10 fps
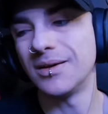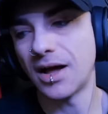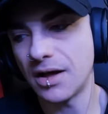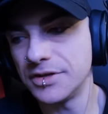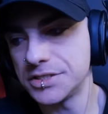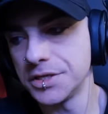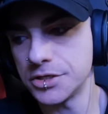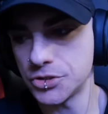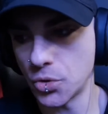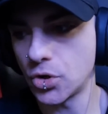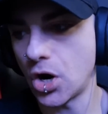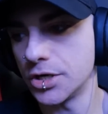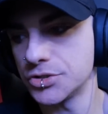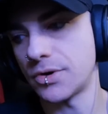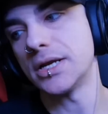Obviously, there's no
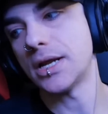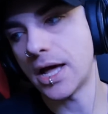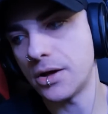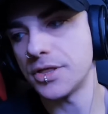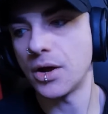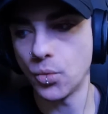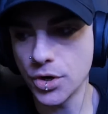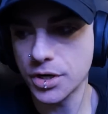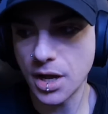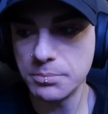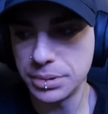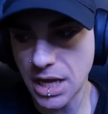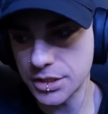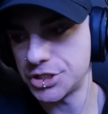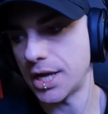cars right now that work on
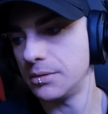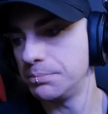blockchain,